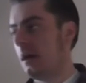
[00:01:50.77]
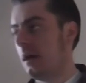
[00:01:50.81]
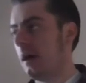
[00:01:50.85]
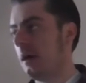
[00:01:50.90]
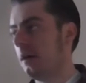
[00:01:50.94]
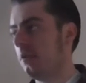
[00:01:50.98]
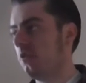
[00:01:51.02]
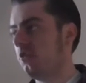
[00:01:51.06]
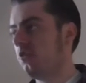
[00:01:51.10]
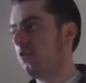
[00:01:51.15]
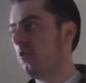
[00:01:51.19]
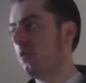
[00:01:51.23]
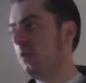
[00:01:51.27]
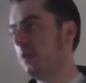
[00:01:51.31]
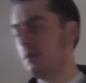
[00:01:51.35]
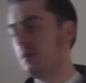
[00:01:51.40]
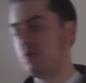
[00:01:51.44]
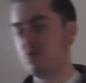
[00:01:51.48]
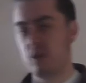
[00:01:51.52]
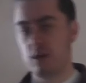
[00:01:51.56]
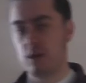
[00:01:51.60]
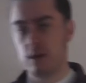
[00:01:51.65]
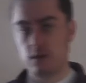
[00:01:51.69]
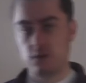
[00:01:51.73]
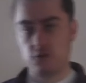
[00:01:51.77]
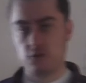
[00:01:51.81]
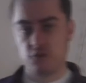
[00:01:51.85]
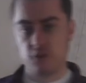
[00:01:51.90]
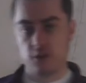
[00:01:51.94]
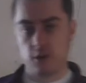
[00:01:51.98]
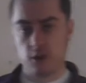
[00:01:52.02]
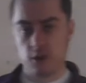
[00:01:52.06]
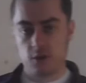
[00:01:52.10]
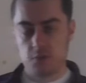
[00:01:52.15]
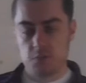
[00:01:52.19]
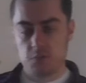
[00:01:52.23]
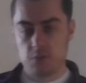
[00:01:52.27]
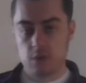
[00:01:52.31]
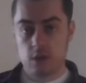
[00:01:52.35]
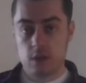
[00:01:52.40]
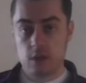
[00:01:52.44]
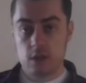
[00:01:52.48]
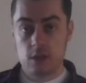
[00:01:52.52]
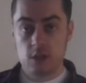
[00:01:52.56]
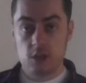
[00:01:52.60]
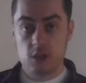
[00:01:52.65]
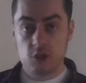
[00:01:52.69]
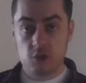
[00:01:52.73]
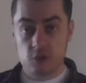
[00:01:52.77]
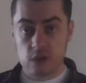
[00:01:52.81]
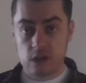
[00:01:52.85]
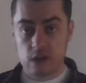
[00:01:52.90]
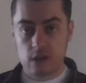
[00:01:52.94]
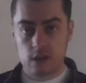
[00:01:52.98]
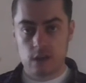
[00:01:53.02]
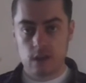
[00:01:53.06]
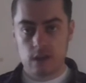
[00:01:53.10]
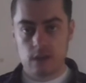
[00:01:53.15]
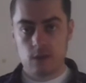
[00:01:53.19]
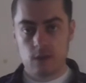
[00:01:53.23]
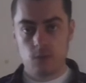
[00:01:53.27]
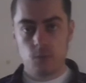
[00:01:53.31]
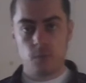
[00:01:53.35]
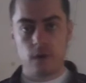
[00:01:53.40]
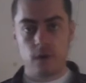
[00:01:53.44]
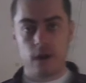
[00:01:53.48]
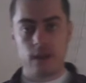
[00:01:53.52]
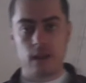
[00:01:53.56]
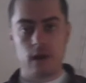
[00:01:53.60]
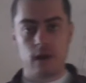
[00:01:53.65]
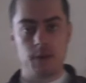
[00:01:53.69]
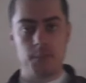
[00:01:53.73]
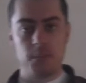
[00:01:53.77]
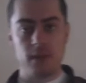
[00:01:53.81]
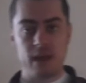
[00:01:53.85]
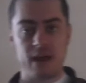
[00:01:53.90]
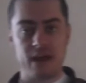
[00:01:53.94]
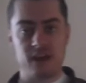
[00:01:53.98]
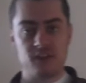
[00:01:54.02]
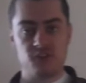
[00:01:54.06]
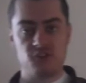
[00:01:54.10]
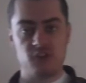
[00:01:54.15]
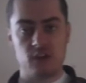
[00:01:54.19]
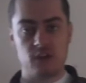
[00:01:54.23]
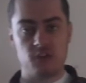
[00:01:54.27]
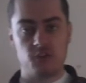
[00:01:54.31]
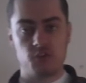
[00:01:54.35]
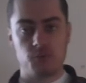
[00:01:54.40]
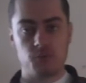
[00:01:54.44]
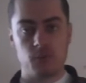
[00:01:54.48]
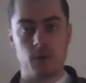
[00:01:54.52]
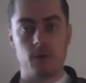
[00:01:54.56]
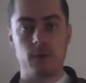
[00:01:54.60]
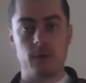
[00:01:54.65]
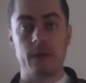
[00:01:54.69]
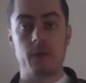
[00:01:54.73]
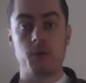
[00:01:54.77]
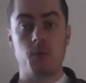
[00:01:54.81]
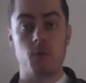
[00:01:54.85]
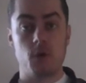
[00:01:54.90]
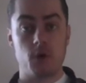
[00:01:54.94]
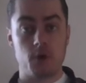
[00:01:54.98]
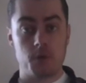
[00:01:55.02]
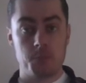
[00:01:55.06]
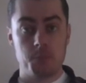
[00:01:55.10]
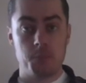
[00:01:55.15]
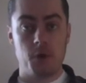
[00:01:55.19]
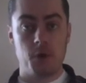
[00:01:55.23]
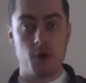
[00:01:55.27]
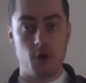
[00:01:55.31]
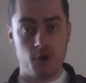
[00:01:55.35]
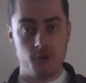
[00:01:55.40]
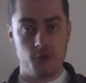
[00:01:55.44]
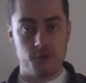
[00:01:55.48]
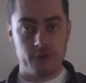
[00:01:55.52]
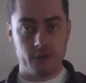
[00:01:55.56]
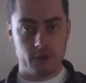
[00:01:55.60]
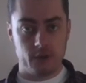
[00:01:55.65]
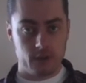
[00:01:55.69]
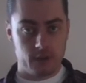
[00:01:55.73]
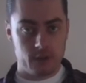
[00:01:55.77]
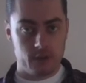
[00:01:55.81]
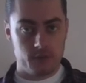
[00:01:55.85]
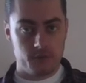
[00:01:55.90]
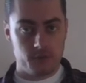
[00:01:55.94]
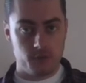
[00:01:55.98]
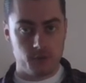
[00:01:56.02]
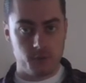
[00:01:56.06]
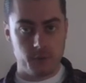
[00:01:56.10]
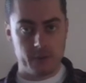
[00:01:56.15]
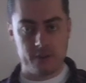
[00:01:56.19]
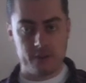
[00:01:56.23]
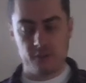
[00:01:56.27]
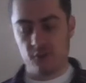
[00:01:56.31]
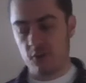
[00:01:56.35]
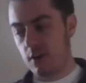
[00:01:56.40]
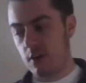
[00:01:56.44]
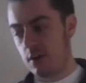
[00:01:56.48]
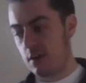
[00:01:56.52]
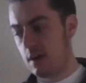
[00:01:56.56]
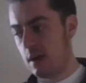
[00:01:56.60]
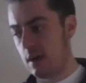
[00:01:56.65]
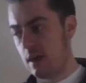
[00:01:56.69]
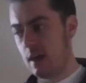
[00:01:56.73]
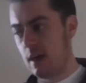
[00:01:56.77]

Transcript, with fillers: and talking of jeans, uh, you can wear like black jeans as well, they work perfectly for the winter.